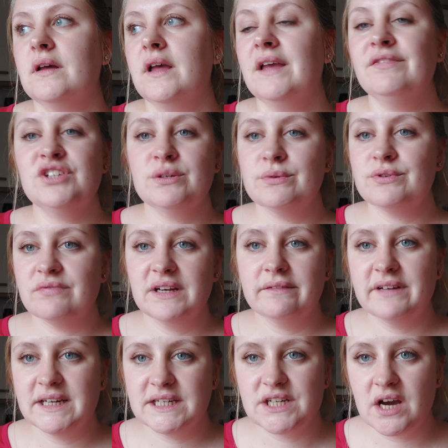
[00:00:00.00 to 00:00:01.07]
if she was
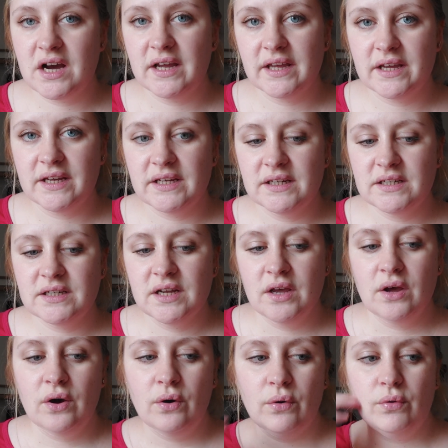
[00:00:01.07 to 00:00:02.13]
really tired
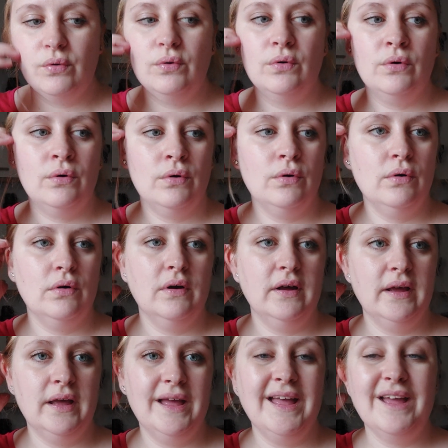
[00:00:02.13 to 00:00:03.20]
or
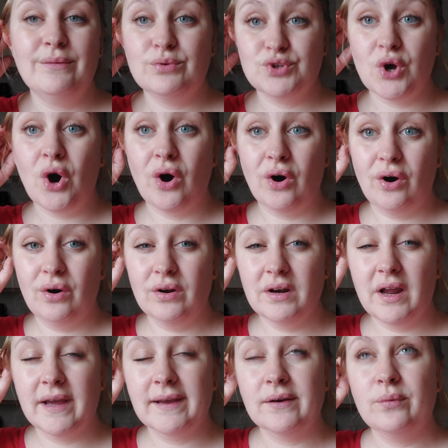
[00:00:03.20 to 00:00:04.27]
it was hot,
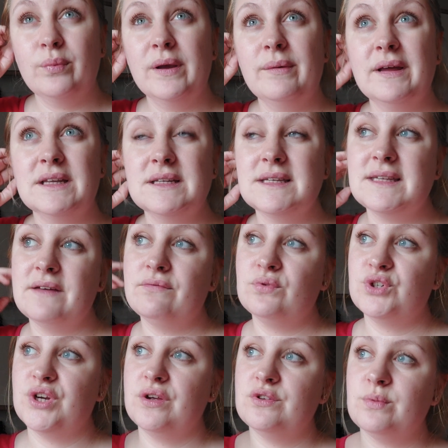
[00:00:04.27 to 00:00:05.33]
like we went to several
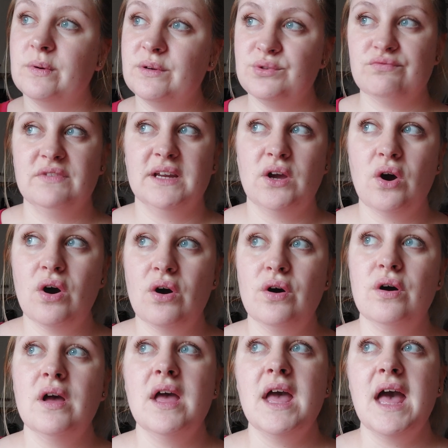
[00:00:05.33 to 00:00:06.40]
shows where it was really
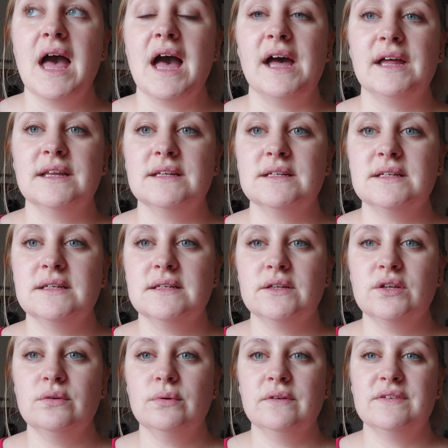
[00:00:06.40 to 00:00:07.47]
hot, and
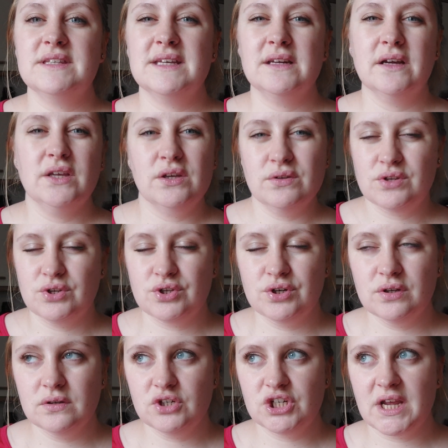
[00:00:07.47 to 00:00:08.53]
you would have seen I use a
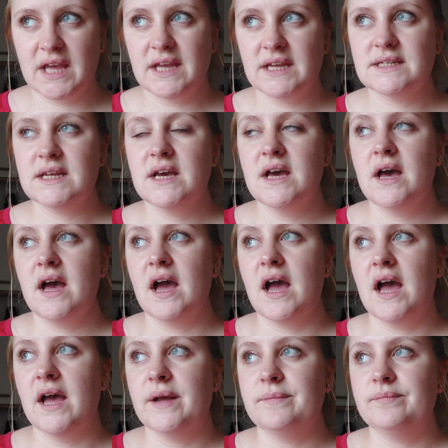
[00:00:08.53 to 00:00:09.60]
snooze shade.
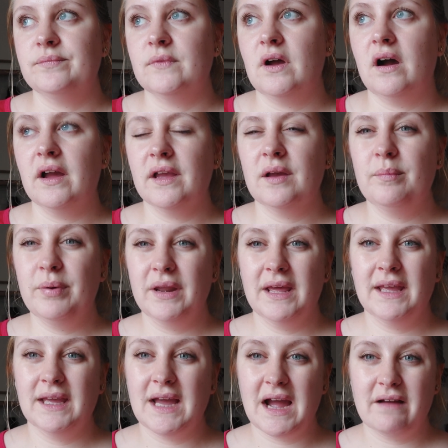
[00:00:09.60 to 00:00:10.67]
I could put it
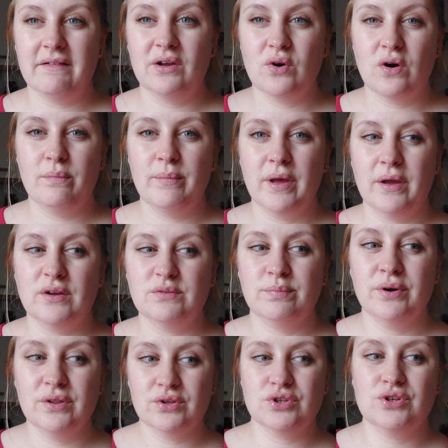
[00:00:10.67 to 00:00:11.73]
in carry cot mode,
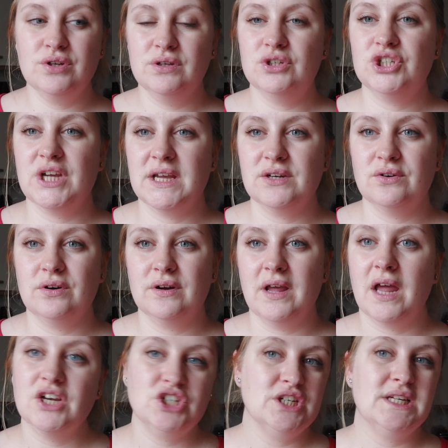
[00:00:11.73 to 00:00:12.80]
put the snooze shade on,
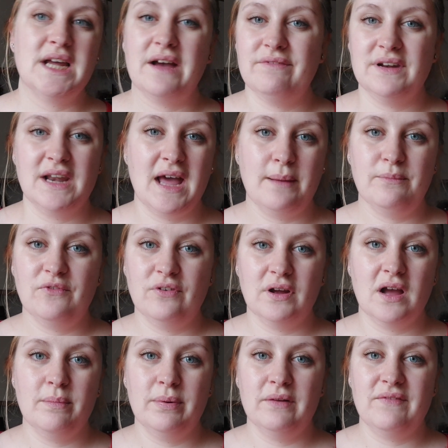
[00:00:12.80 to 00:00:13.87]
and she'd have a nap for a
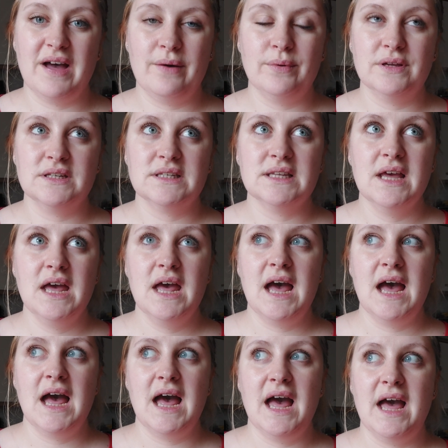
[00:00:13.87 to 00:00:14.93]
couple of hours.
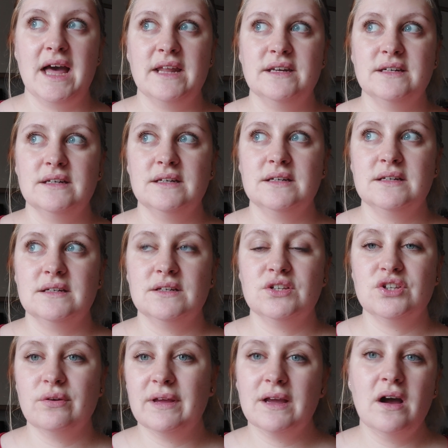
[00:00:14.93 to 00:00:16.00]
And
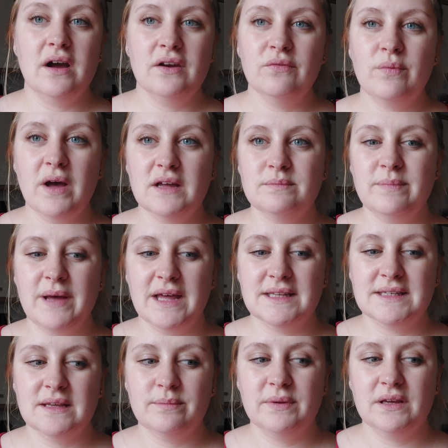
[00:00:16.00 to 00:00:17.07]
so it kind of worked
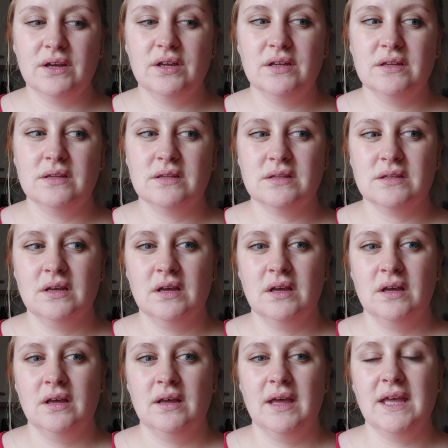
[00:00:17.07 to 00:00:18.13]
better because
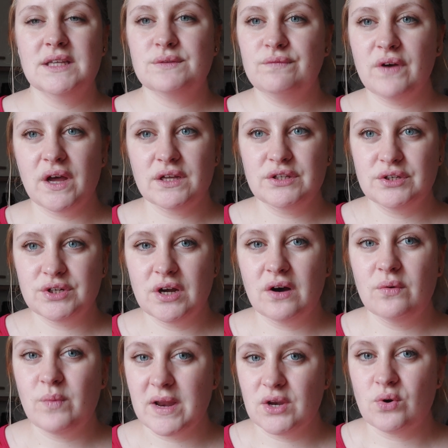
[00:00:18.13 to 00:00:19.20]
it's
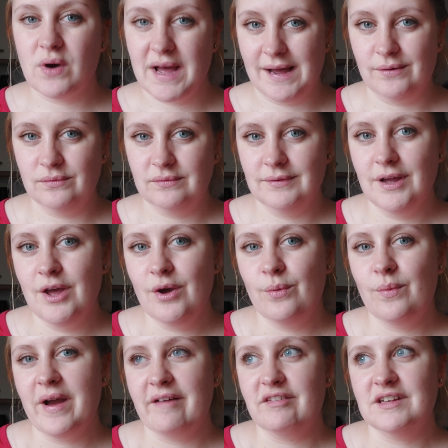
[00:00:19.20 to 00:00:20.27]
versatile when you're out.
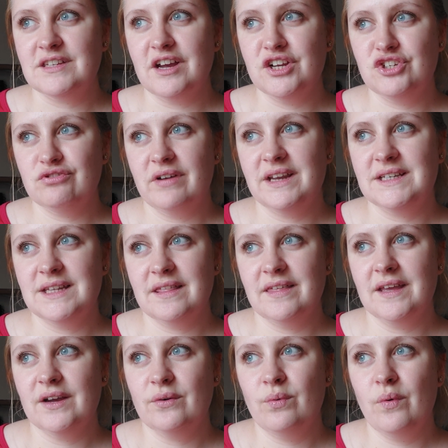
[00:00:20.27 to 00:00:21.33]
Whereas I dread to
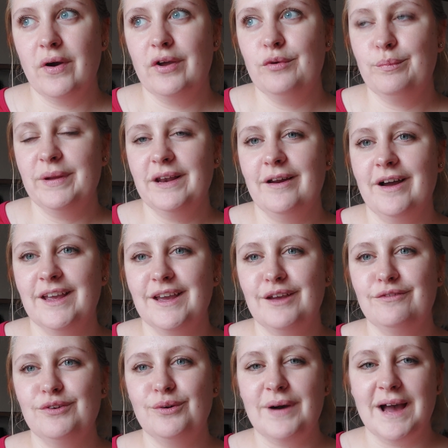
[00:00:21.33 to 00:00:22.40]
think what it would be like
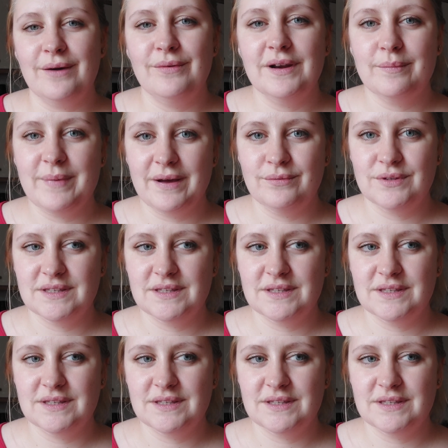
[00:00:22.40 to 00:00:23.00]
if you're out and about